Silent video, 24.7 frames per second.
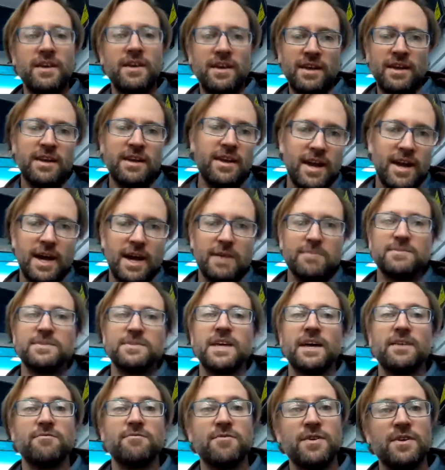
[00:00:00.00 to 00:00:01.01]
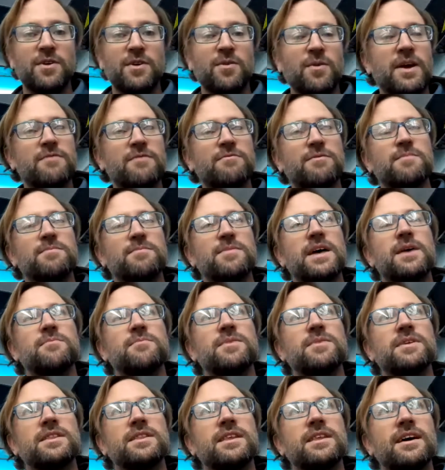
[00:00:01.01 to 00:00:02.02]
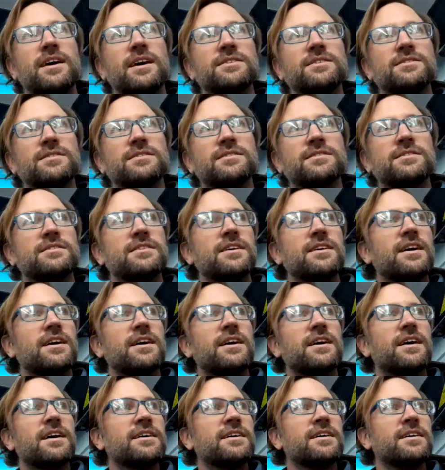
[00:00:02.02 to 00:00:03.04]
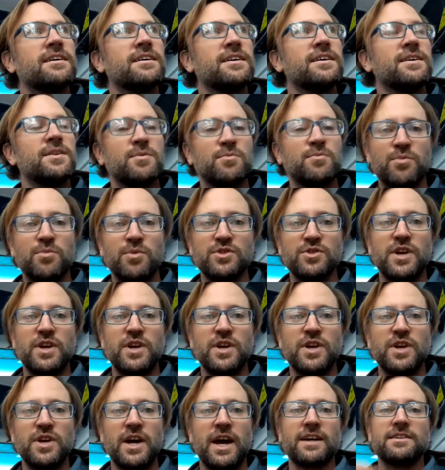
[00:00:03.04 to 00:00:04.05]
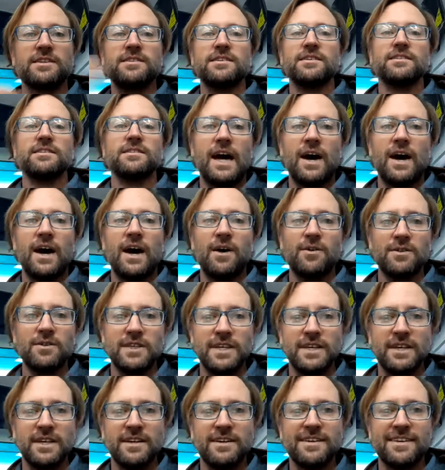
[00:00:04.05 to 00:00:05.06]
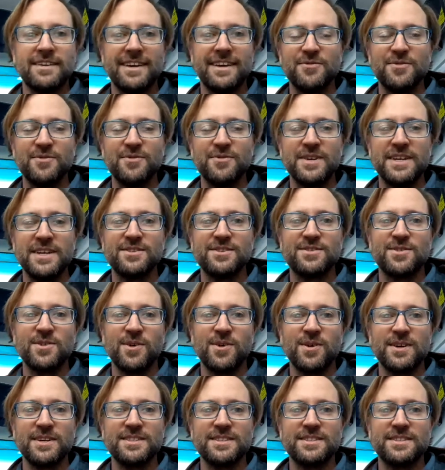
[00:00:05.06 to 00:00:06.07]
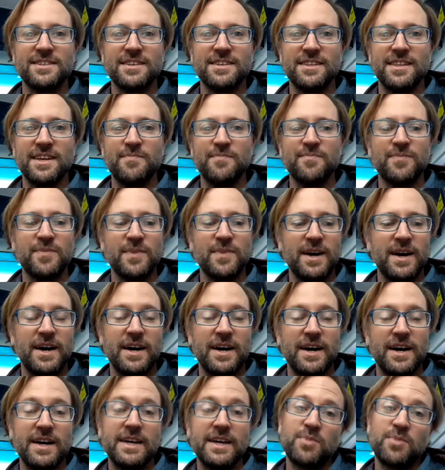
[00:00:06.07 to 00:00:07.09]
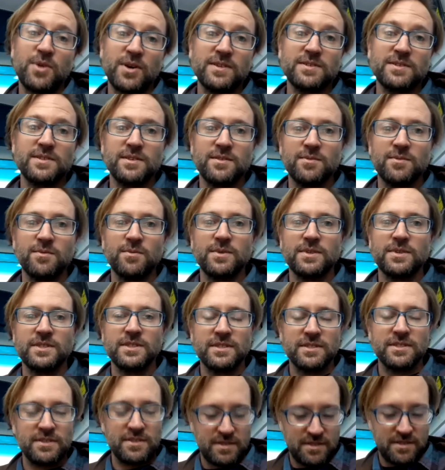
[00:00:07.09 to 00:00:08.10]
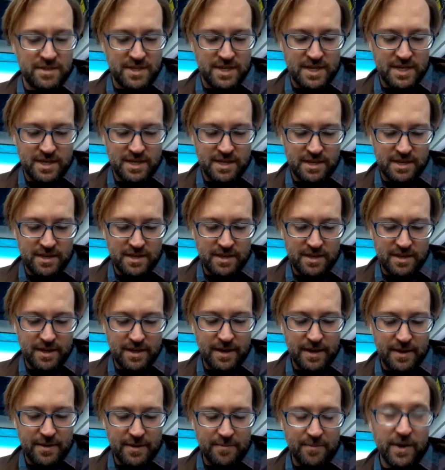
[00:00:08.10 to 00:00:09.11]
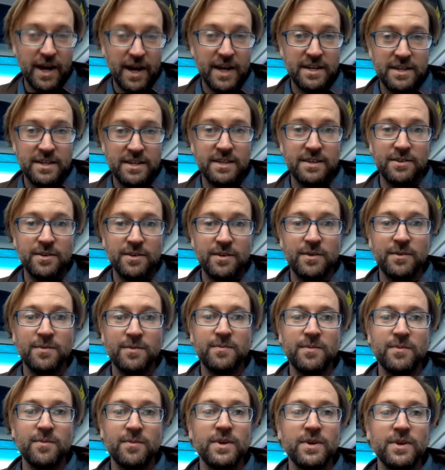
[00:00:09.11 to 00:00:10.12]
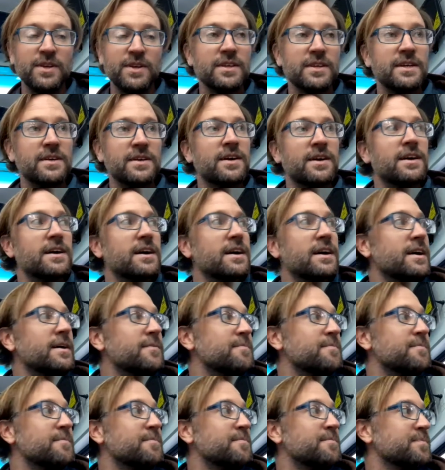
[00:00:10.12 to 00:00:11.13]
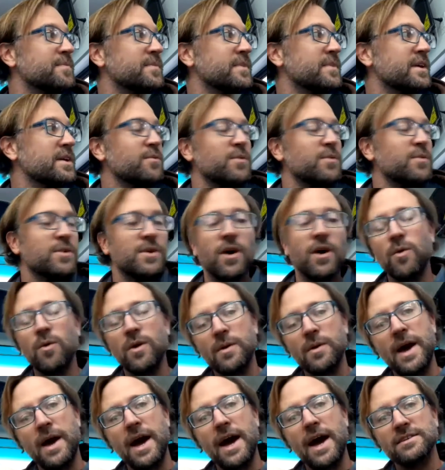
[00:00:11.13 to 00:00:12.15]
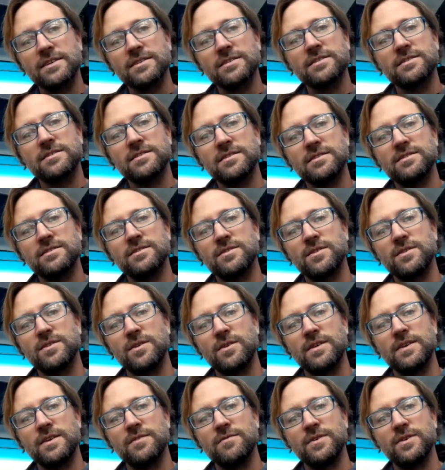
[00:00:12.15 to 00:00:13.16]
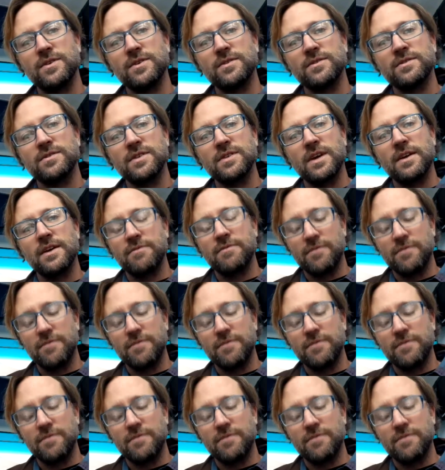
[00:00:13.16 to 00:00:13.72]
and I'm 10 feet away from them, and then I just project loudly and read stories to them in person, which is ideal, really. We all wear masks, so it feels safe.